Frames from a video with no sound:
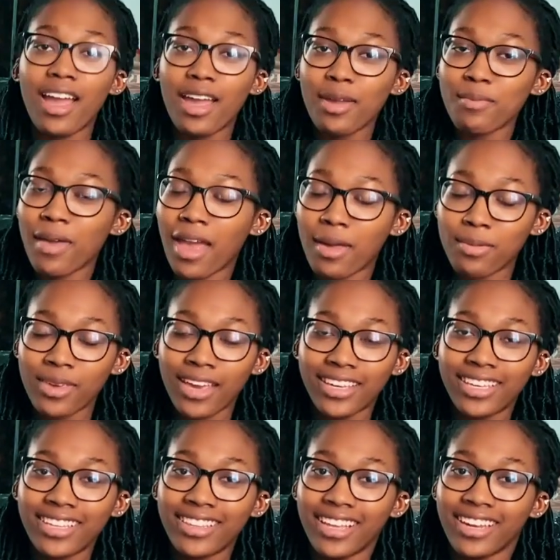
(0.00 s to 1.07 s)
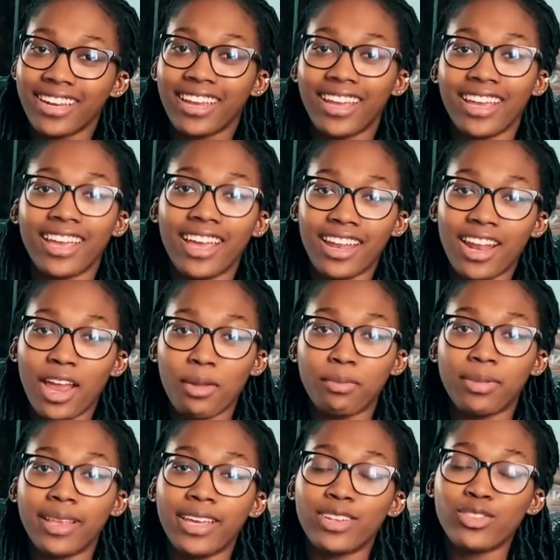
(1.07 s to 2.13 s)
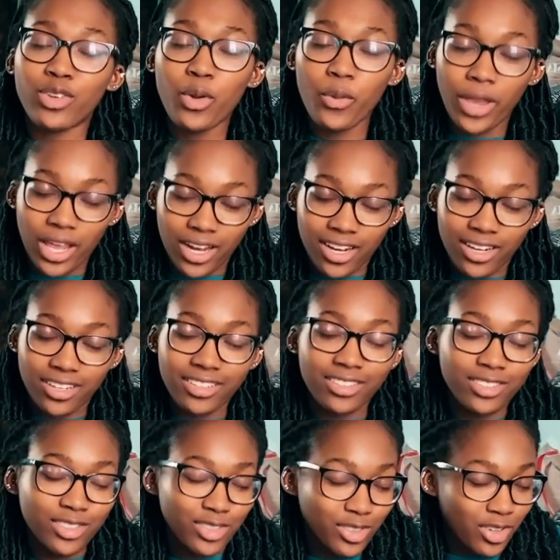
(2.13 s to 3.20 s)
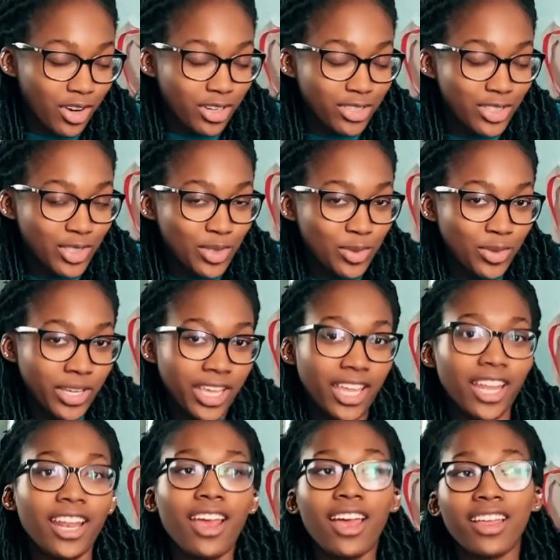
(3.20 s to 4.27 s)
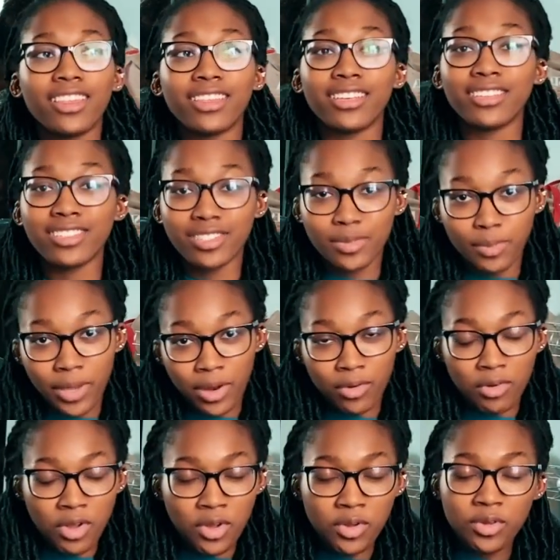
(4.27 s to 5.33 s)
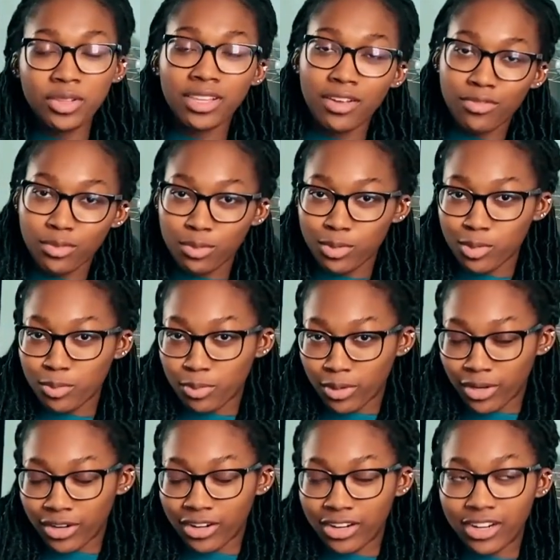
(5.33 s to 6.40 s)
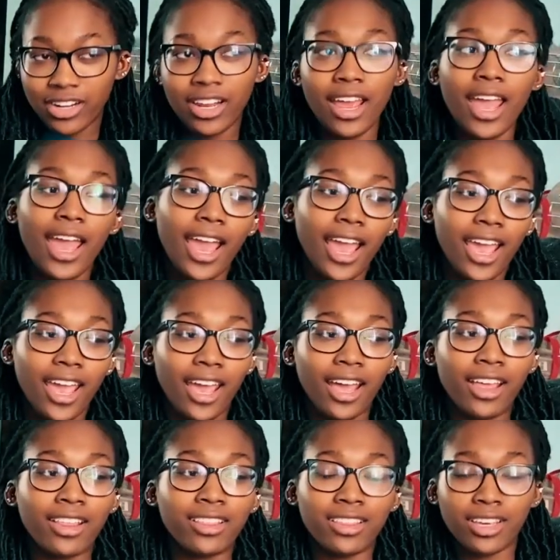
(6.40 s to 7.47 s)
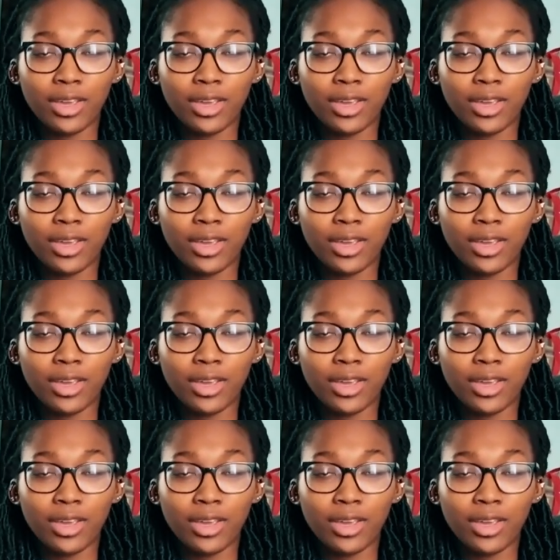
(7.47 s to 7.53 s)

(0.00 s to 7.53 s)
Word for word: I'm Abby Aquilade and I play Joanna, star student, the sparrow, lovable bird, and the